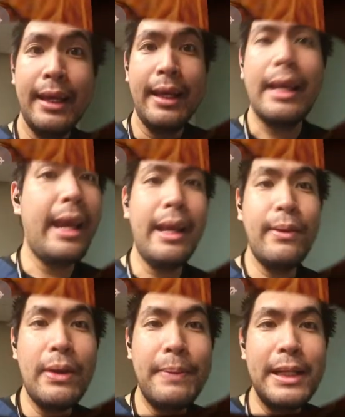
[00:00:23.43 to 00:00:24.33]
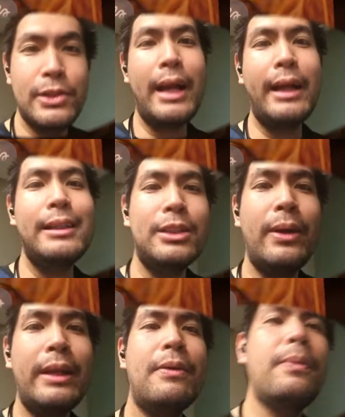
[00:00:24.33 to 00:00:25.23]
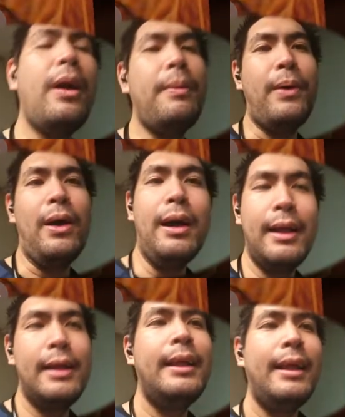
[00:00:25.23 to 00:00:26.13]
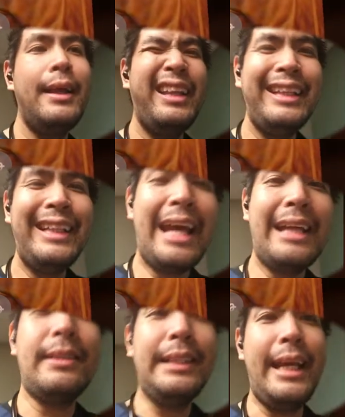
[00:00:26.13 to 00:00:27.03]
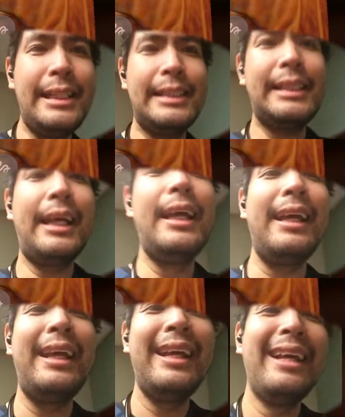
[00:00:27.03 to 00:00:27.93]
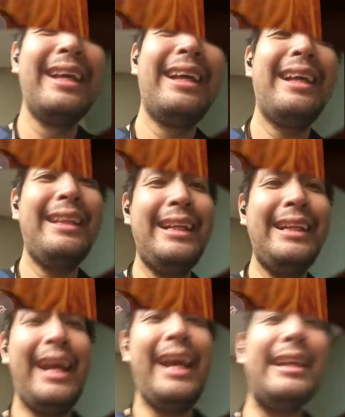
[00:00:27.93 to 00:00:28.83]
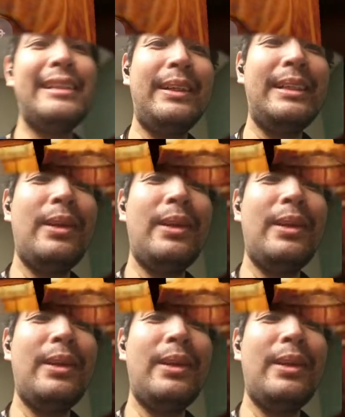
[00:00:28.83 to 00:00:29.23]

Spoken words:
can we beat Dragon's 20 with Broadmoor? I think the answer is yes. I think the answer is